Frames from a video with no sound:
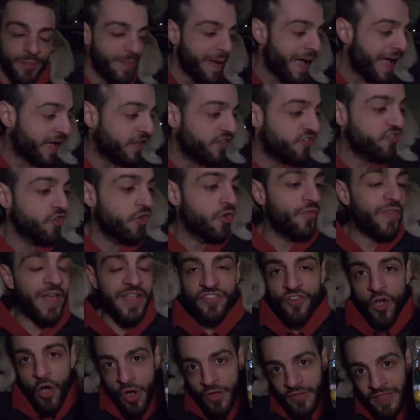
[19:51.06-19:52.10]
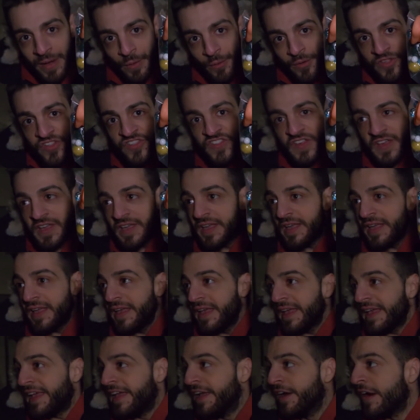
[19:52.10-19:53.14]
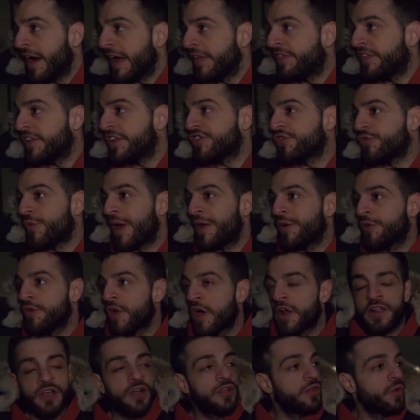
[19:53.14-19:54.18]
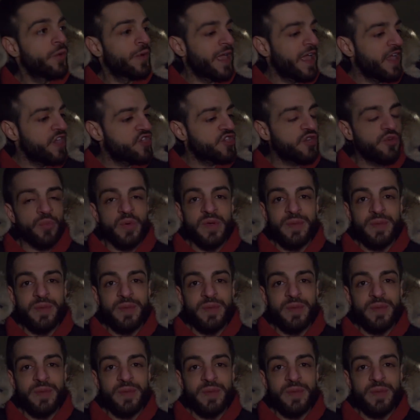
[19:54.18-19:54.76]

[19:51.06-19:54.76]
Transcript: back. So that's all that was here at this Randonautica location.